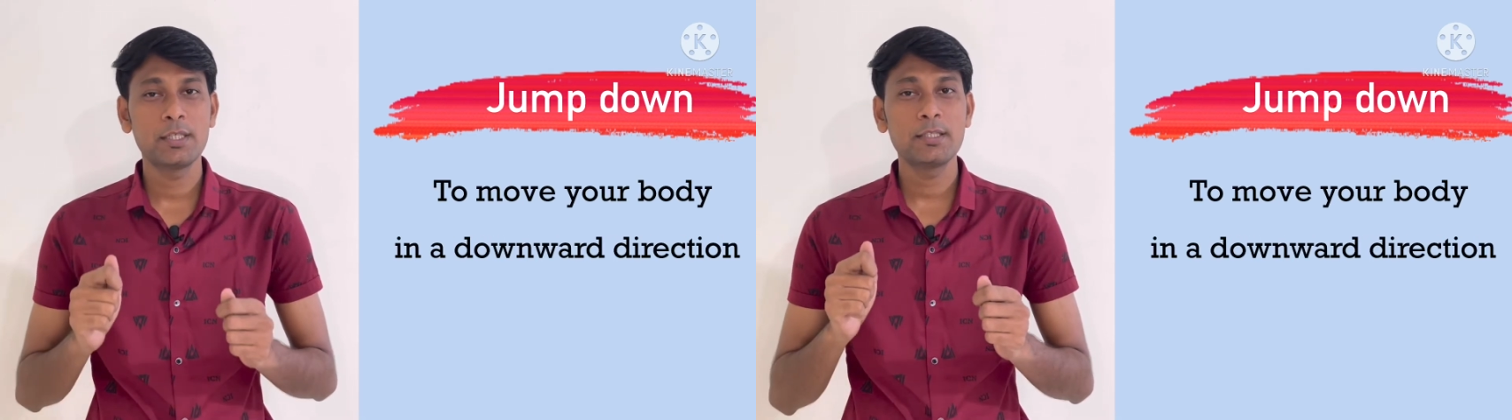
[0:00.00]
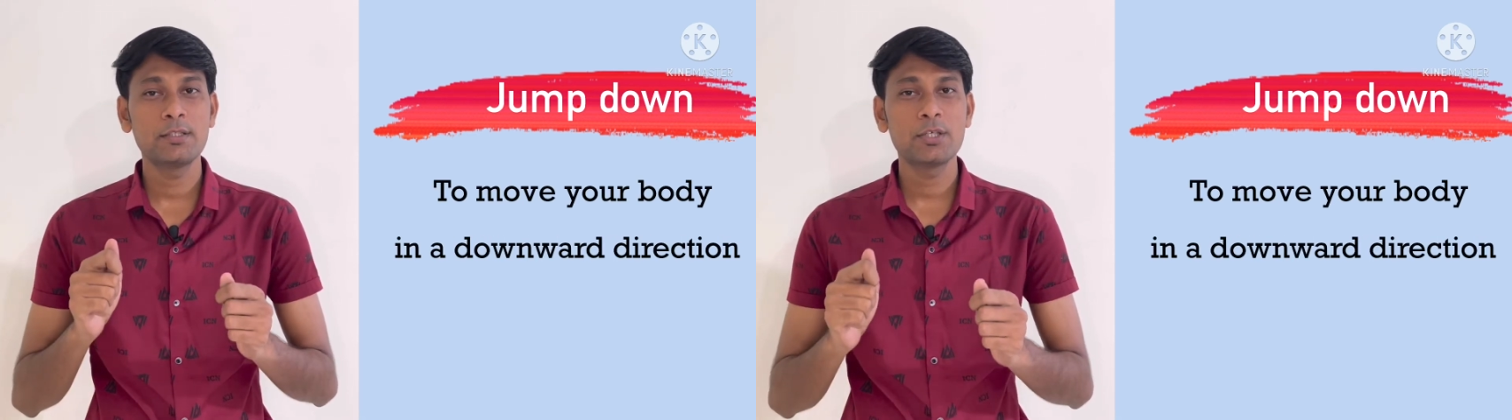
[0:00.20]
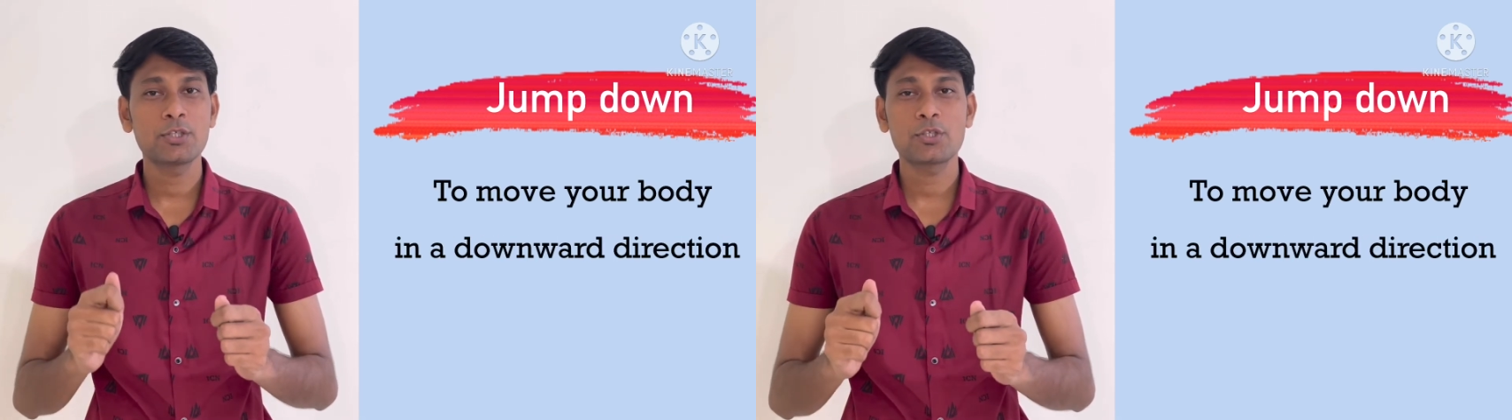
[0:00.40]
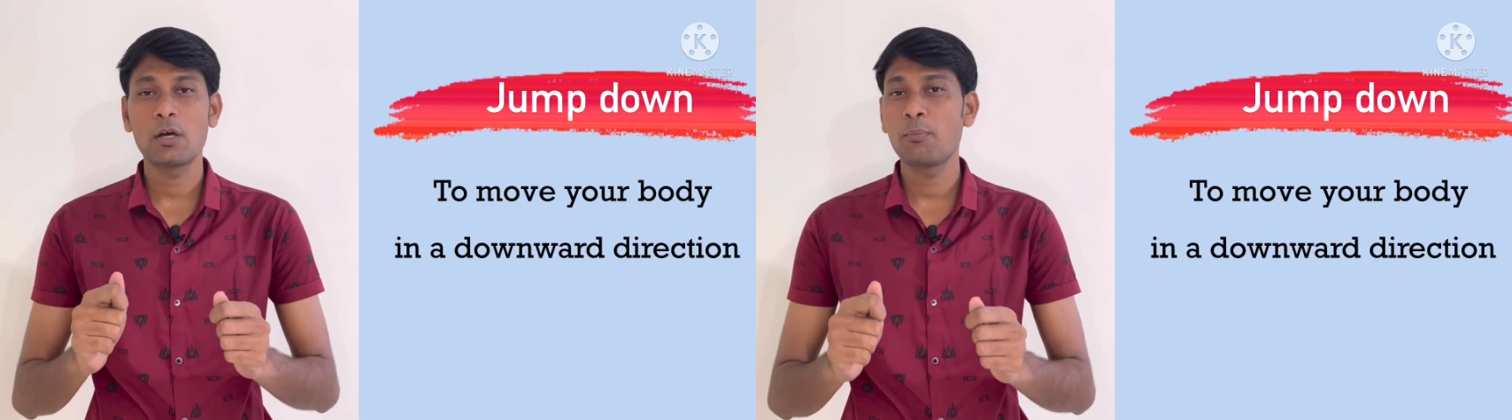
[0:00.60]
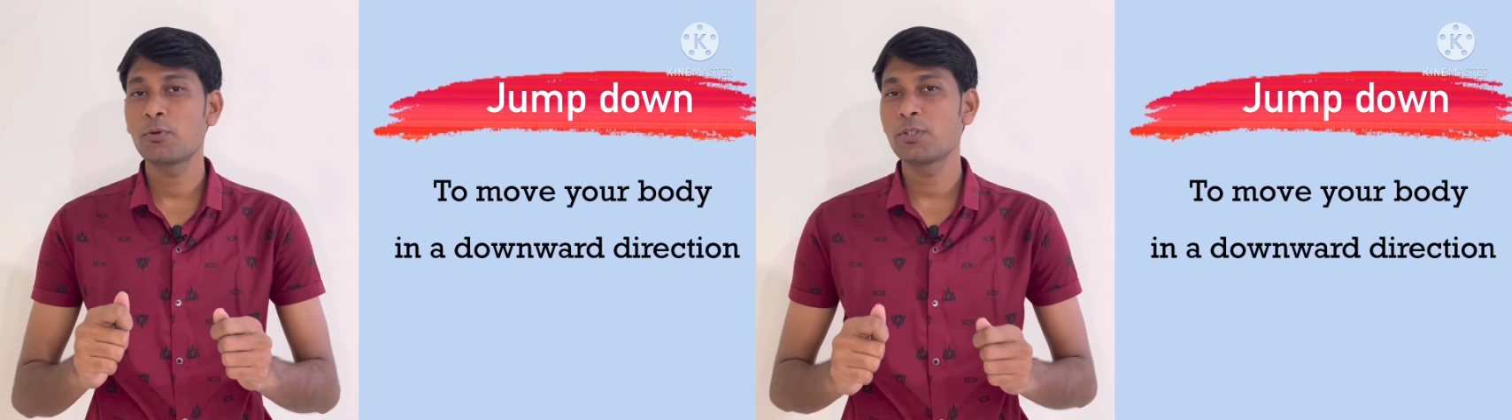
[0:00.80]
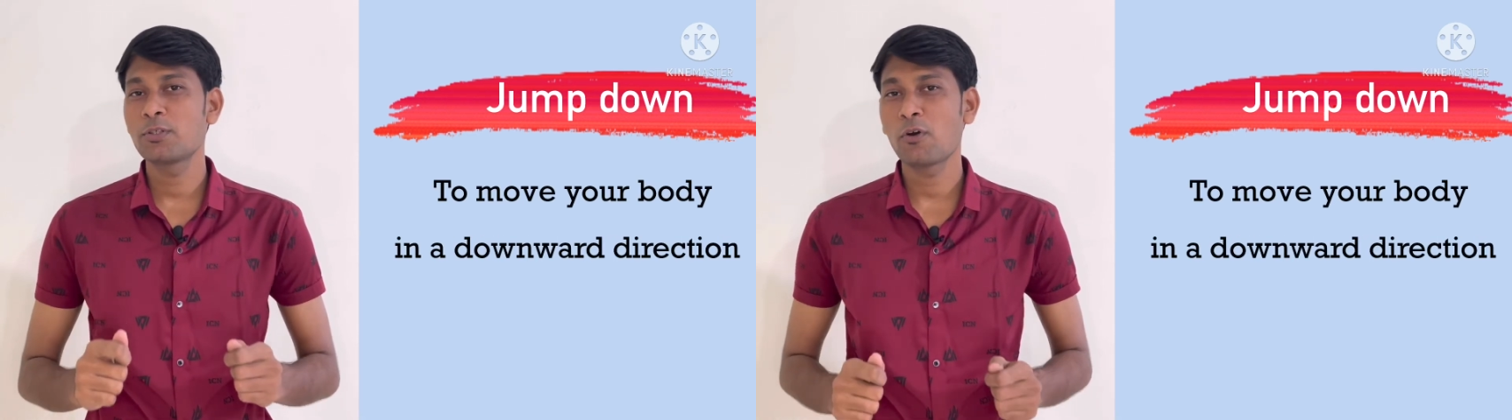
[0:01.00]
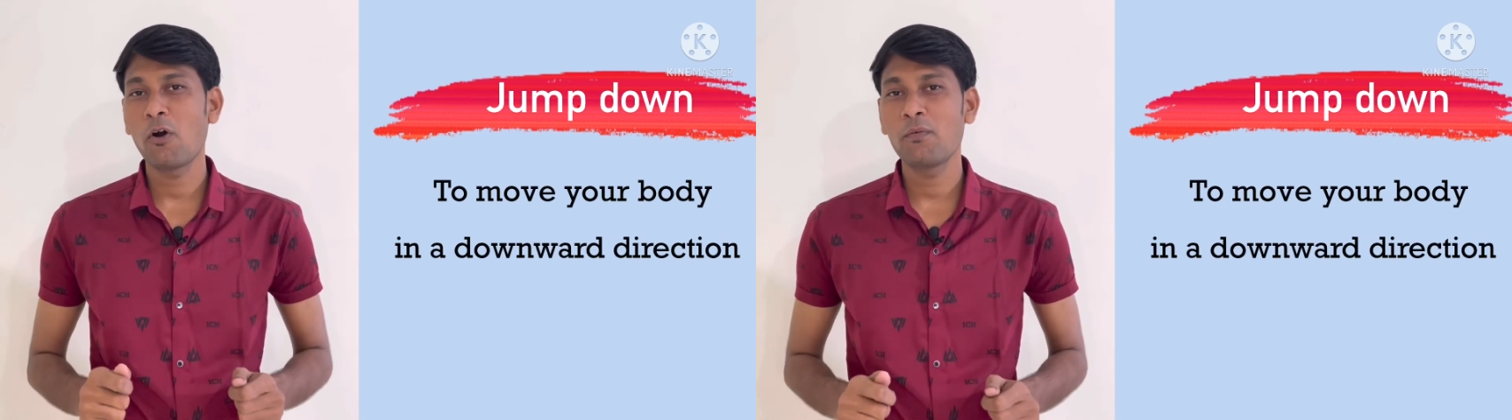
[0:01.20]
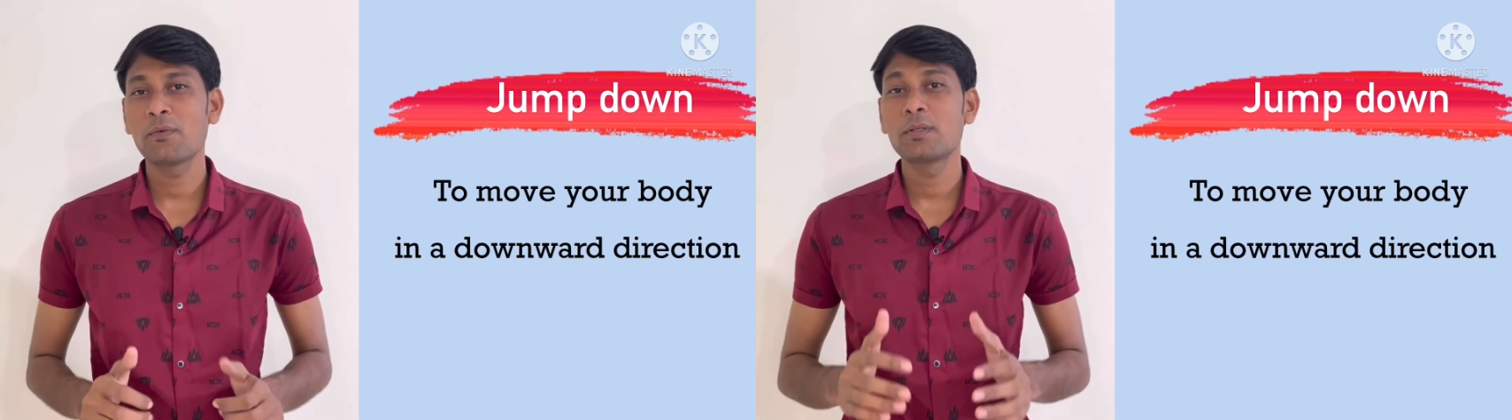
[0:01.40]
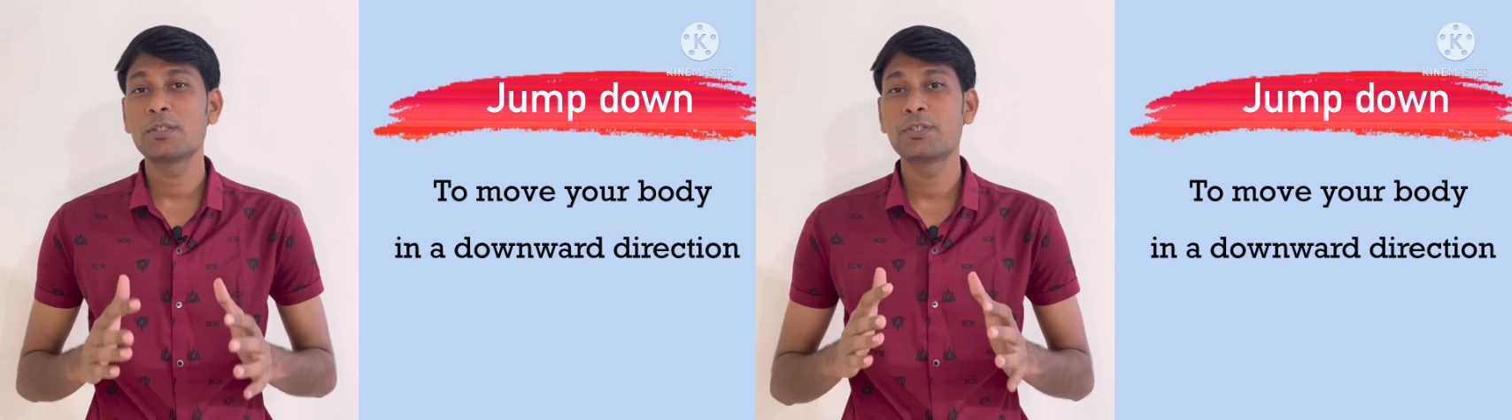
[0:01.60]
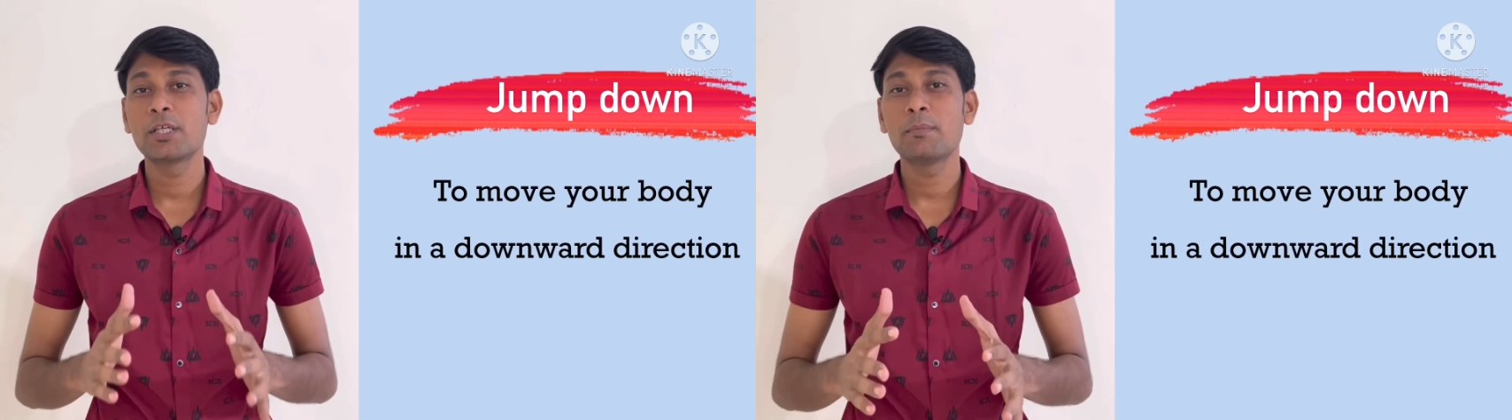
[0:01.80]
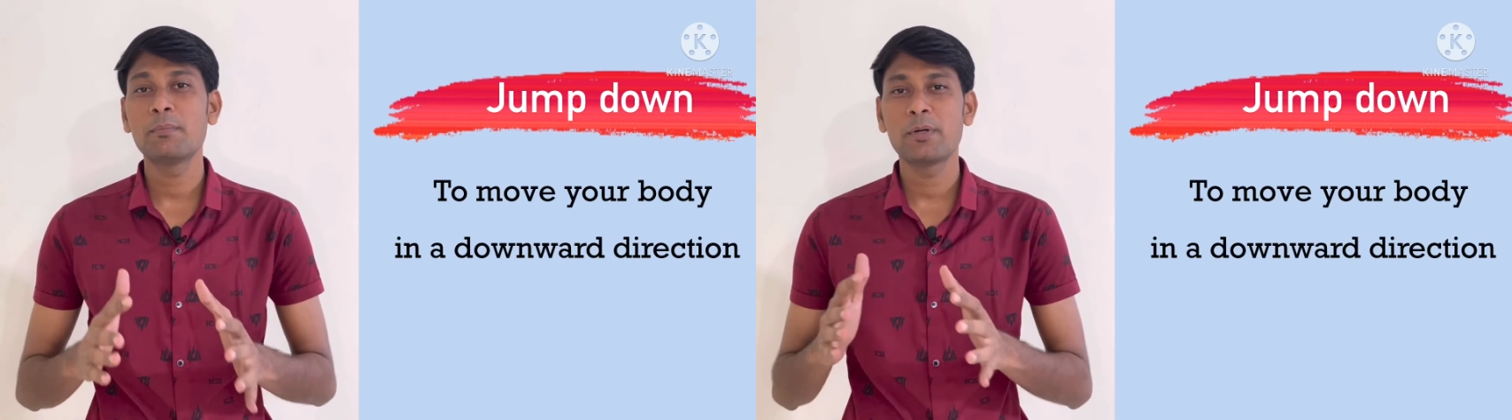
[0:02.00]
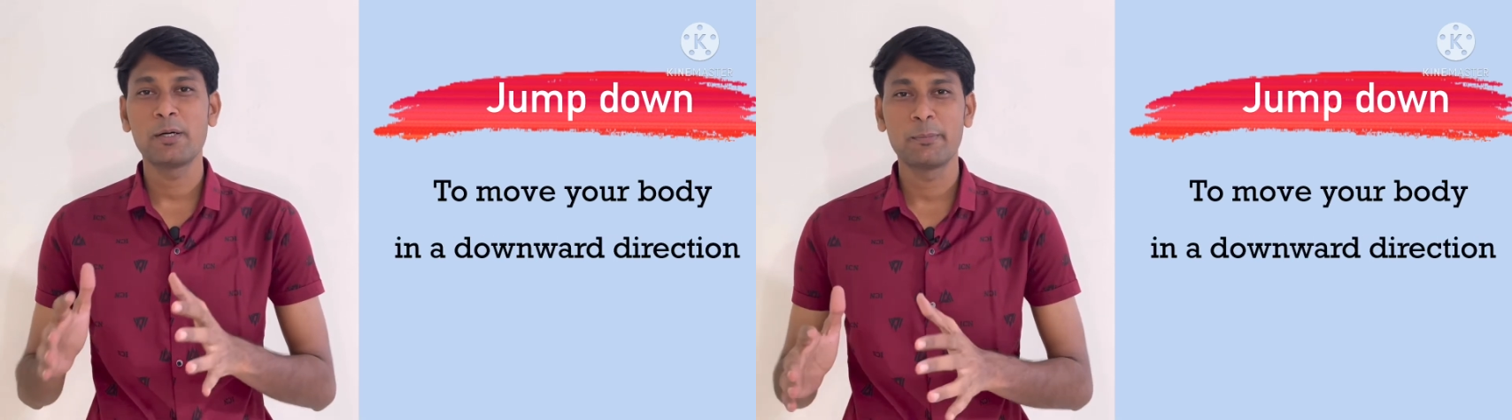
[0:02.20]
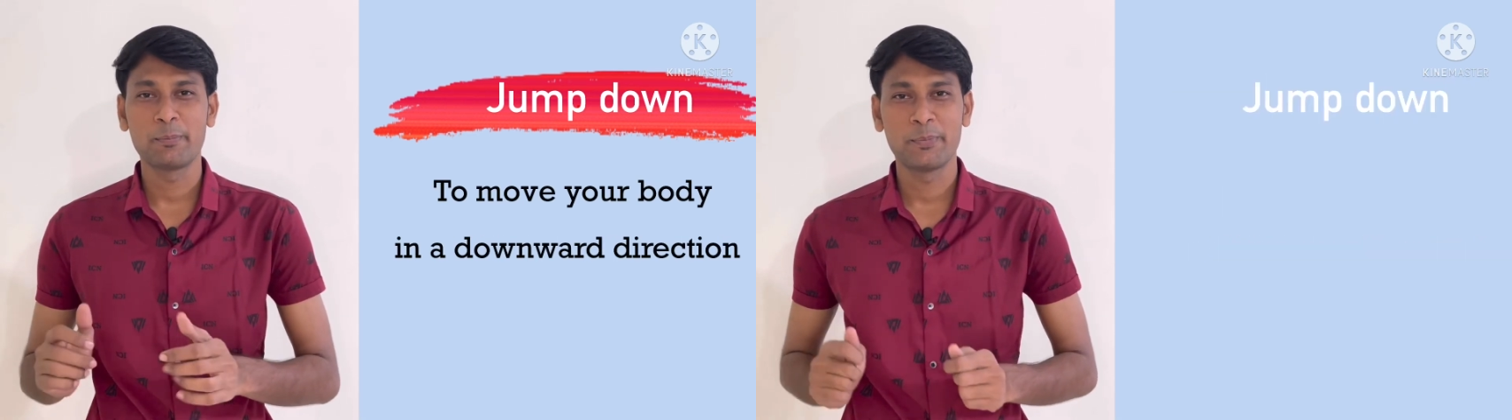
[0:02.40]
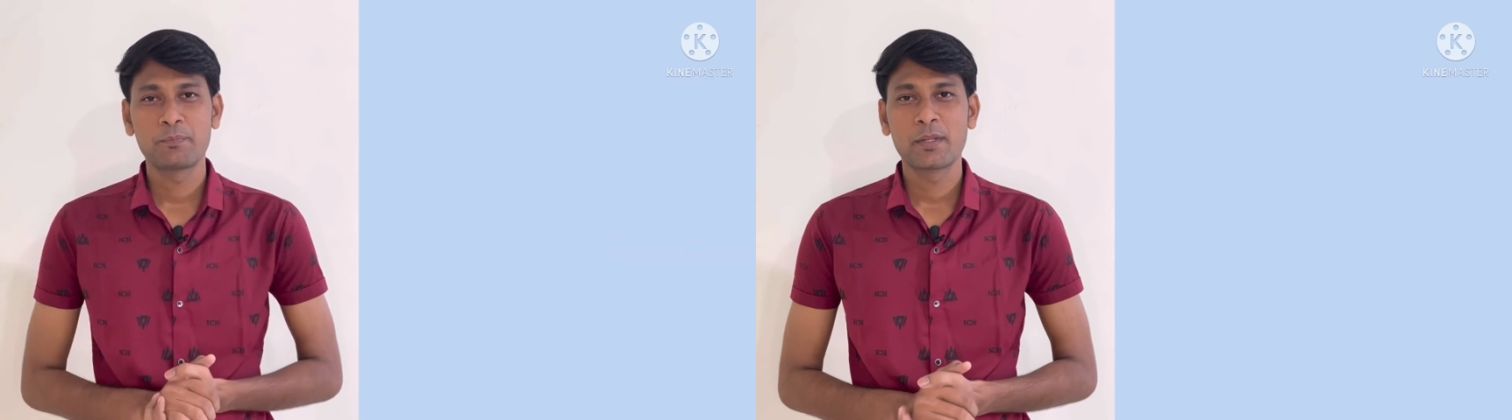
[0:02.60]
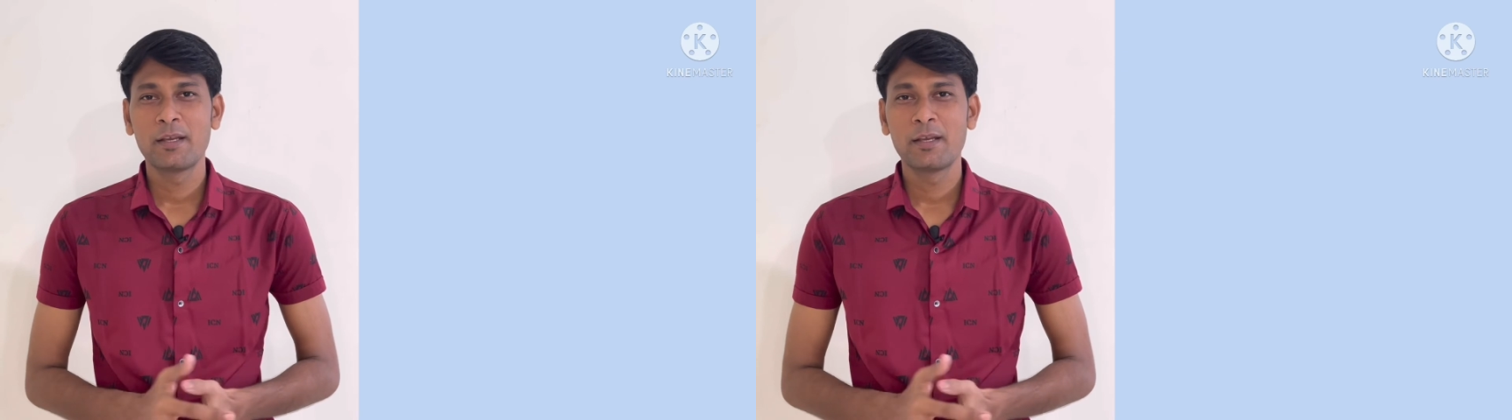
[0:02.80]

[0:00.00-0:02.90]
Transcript: It is just opposite of jump up.